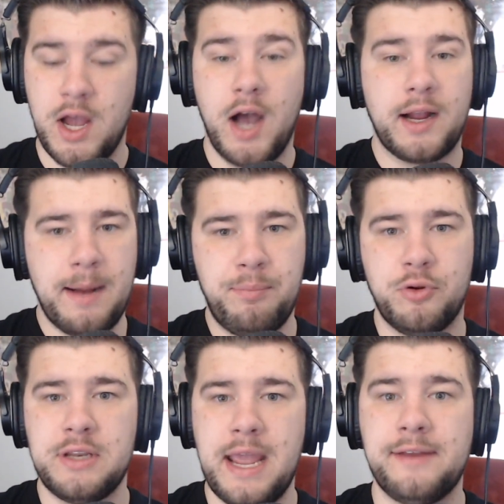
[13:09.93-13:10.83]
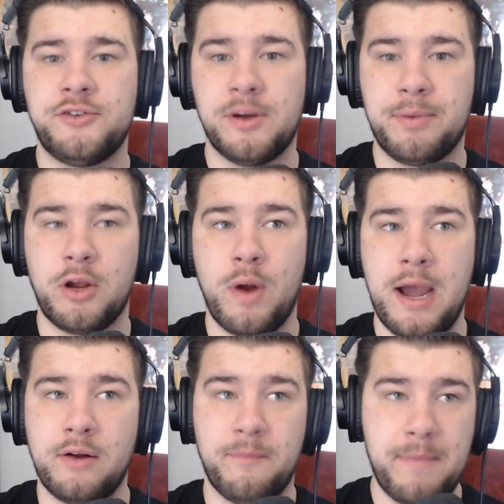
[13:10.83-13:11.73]
a couple of days jumping
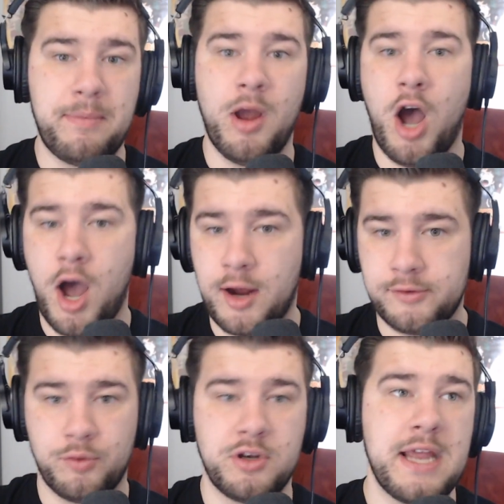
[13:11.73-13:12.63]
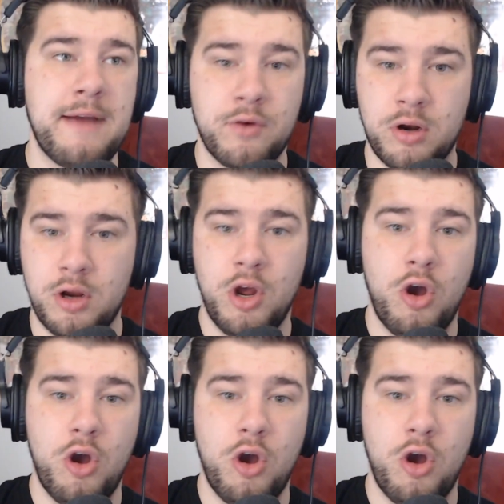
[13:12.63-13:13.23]
around of maybe Hawks or Endeavor